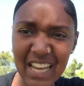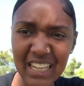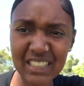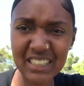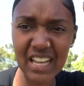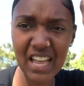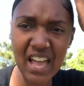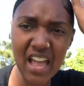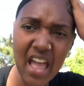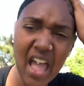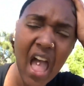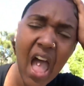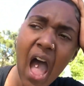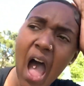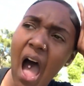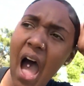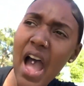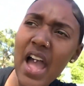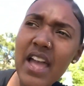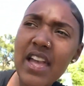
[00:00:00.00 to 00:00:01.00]
like that.
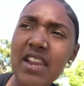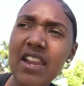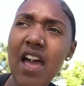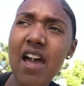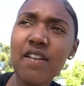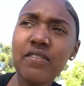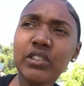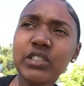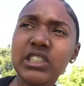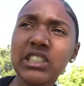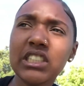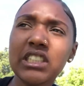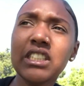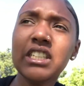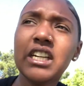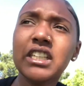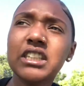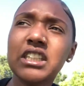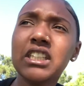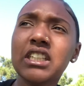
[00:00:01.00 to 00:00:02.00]
I ain't ever
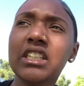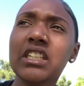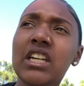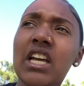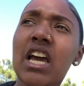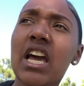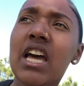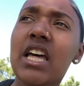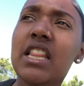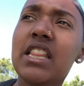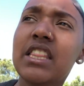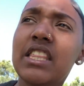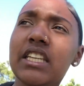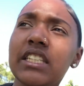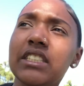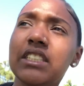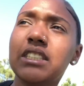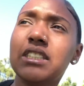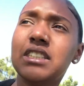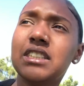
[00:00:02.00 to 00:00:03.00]
seen nothing
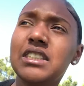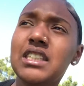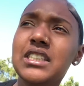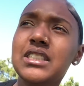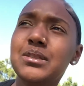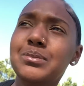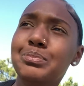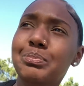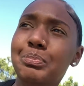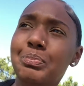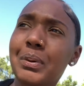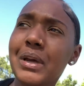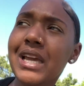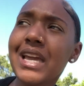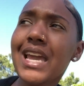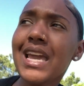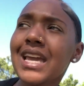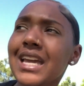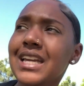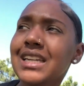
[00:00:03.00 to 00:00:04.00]
this
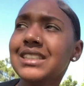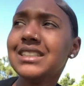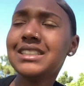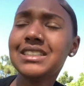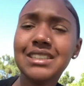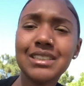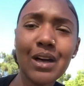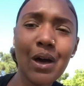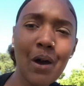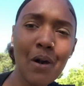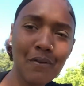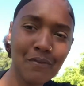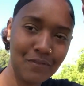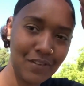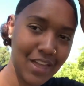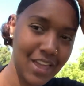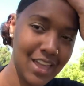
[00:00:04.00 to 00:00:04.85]
big and stuff.